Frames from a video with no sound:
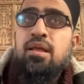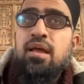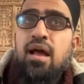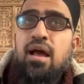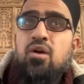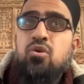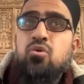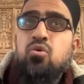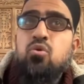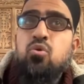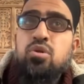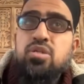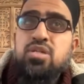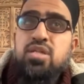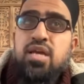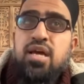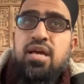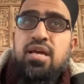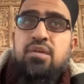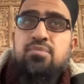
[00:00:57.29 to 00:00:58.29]
at all
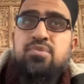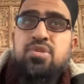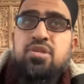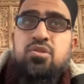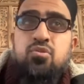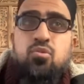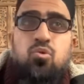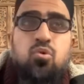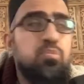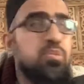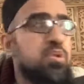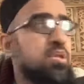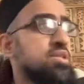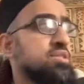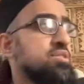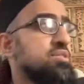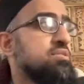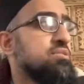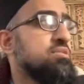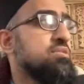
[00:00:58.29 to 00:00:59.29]
times and in all
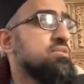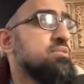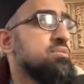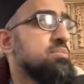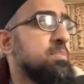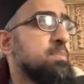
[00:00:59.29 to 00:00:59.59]
places.